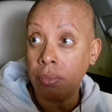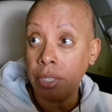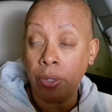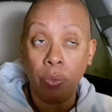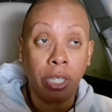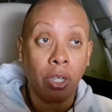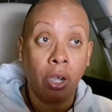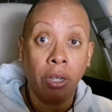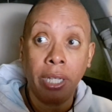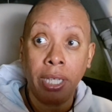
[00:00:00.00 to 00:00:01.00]
and
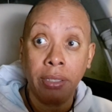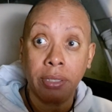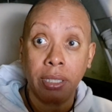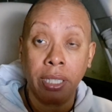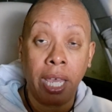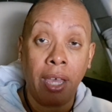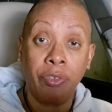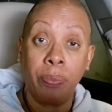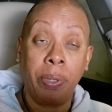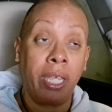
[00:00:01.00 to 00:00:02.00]
reincarnate and have
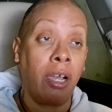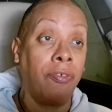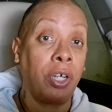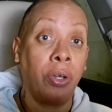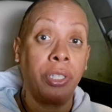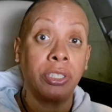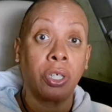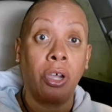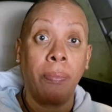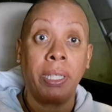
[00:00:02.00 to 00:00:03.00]
to pay off all this
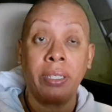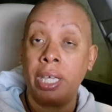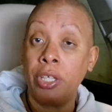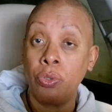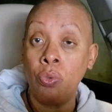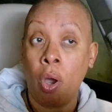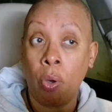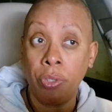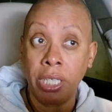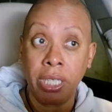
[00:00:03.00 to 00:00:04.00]
karmic debt. You
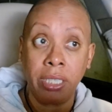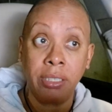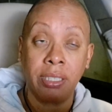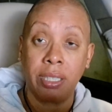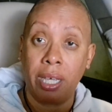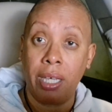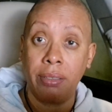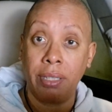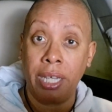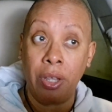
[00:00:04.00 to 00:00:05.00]
hold the keys to that.
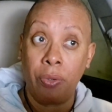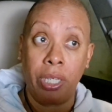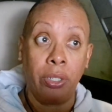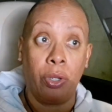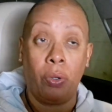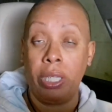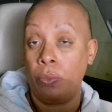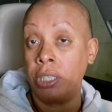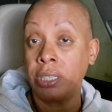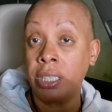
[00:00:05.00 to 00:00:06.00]
And it
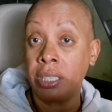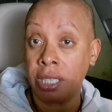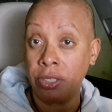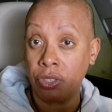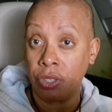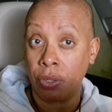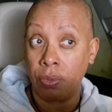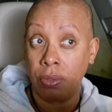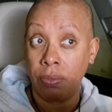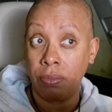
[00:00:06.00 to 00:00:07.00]
wasn't intentional.
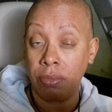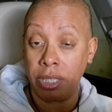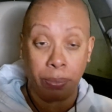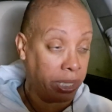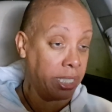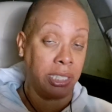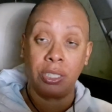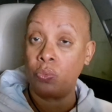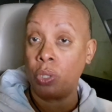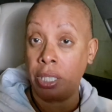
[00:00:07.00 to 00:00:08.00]
But this
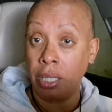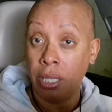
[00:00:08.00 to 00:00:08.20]
is what